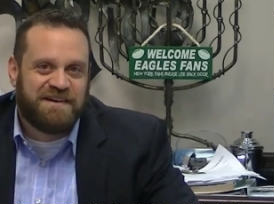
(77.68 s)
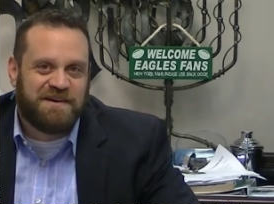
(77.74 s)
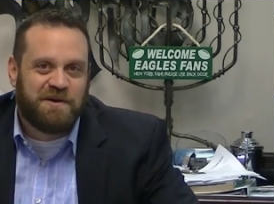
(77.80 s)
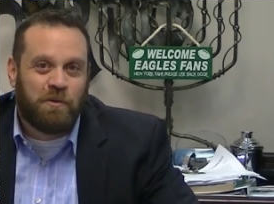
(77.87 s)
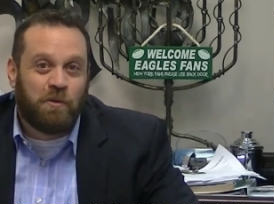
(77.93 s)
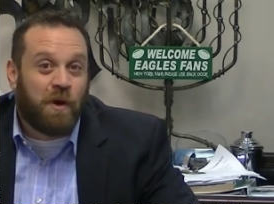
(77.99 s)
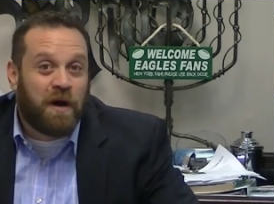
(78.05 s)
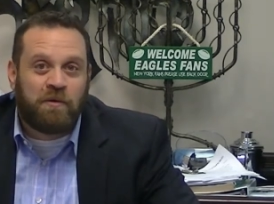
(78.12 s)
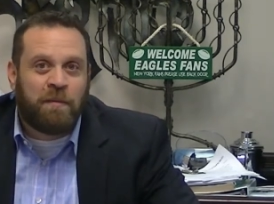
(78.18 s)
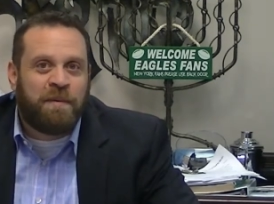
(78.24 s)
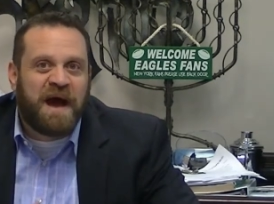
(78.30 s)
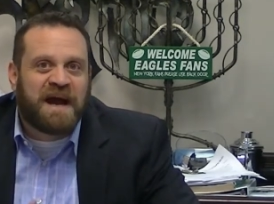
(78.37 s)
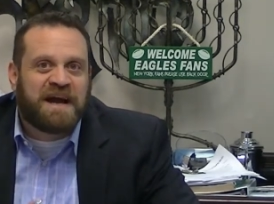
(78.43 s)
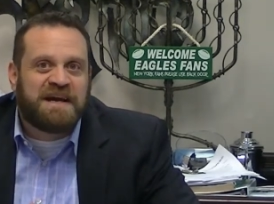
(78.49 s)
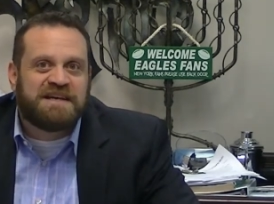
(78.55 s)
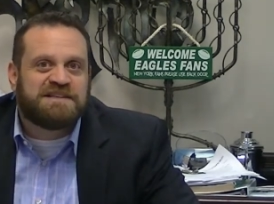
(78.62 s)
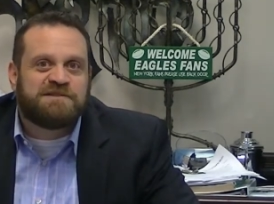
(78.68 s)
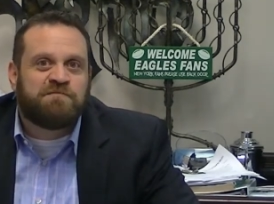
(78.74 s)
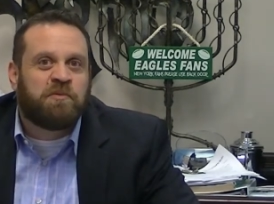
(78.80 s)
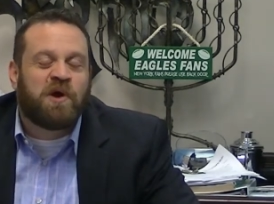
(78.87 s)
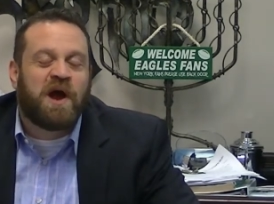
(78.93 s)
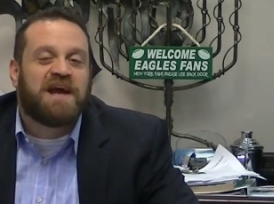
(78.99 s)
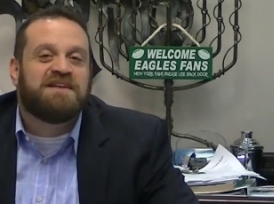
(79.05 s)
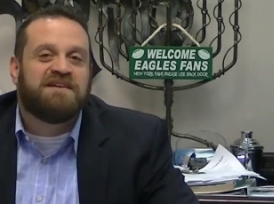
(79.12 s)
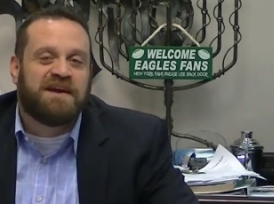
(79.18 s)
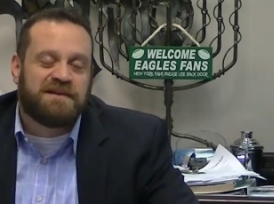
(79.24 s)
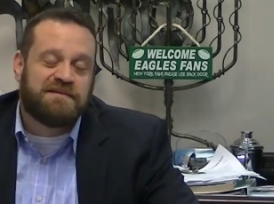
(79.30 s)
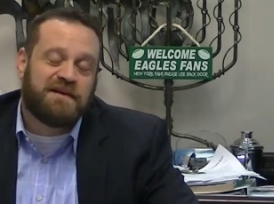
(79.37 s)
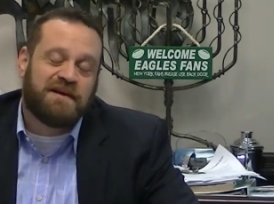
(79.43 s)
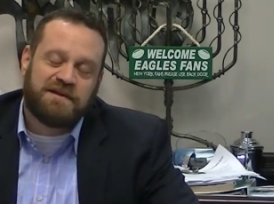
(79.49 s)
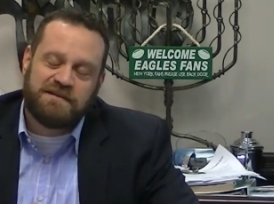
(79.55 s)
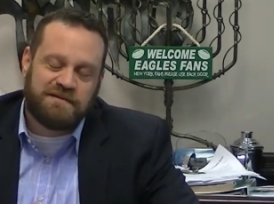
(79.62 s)
While Rebecca is pregnant,
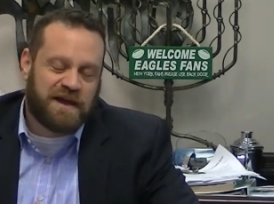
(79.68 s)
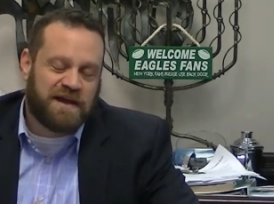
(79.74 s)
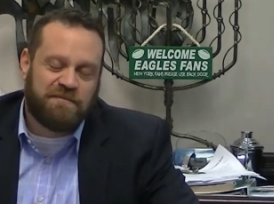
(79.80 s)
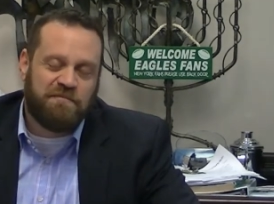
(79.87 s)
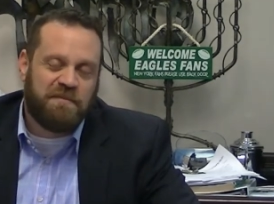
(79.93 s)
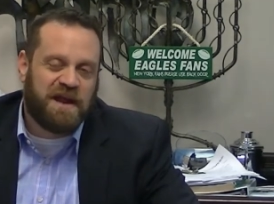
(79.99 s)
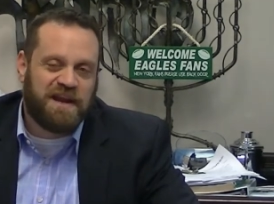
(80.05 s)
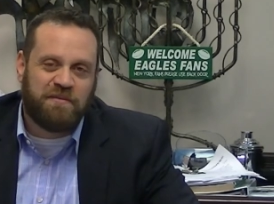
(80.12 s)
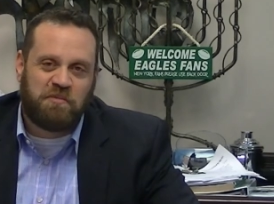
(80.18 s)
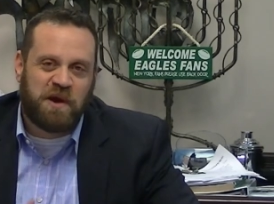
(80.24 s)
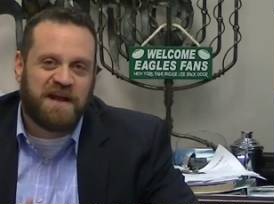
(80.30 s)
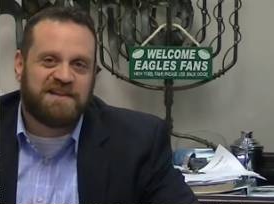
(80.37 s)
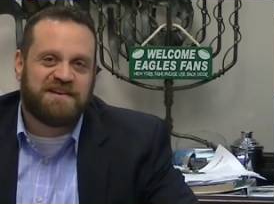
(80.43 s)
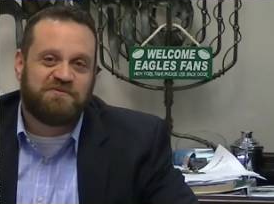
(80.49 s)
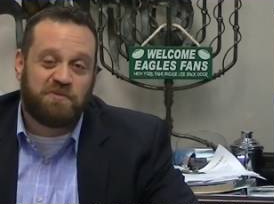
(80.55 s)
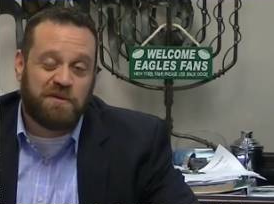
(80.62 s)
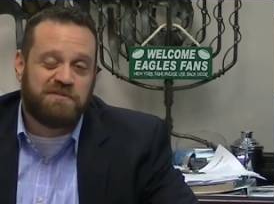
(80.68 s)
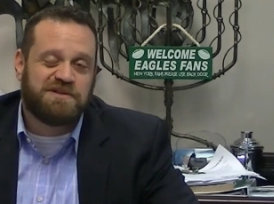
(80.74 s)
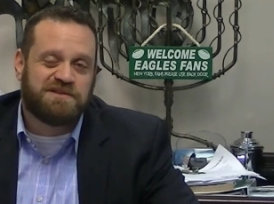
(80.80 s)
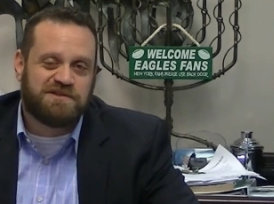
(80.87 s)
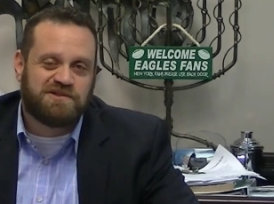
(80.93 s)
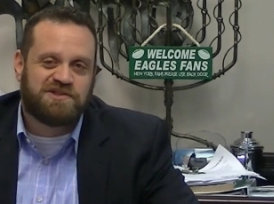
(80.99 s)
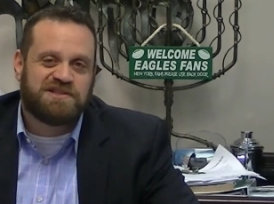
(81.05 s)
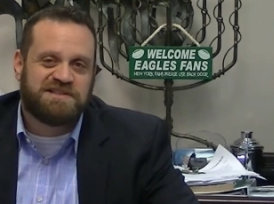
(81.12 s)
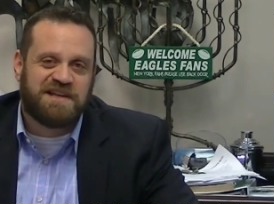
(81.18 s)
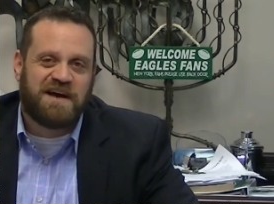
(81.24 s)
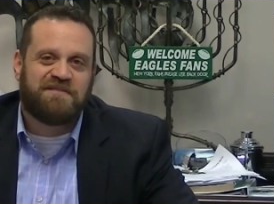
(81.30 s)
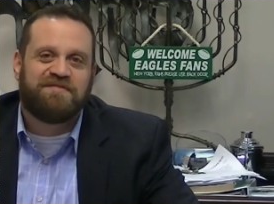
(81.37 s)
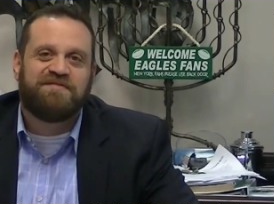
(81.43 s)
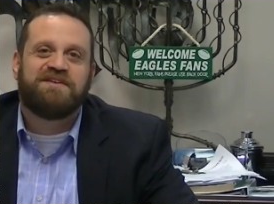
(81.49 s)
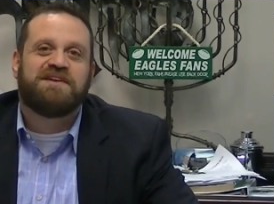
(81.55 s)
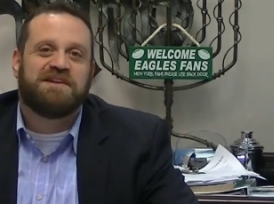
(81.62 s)
like many pregnant women, she's not
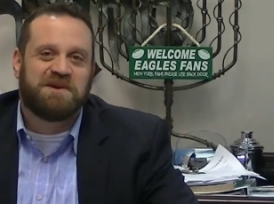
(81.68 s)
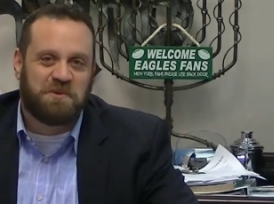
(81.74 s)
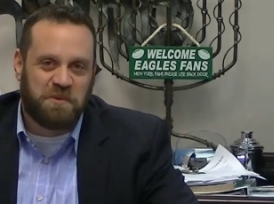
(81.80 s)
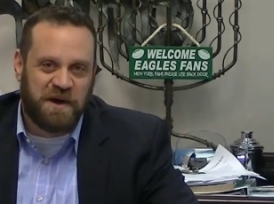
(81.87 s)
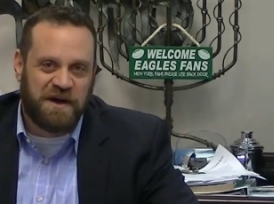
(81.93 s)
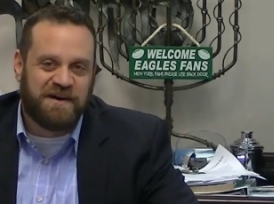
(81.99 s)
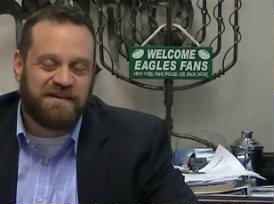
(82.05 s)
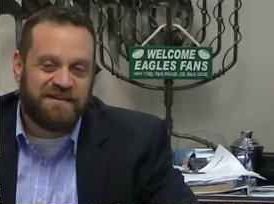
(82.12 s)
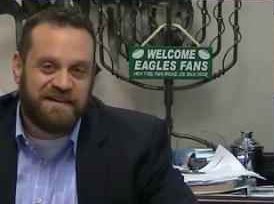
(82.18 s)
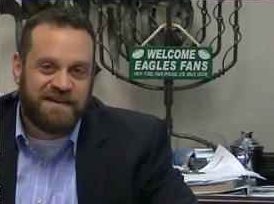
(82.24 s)
feeling well.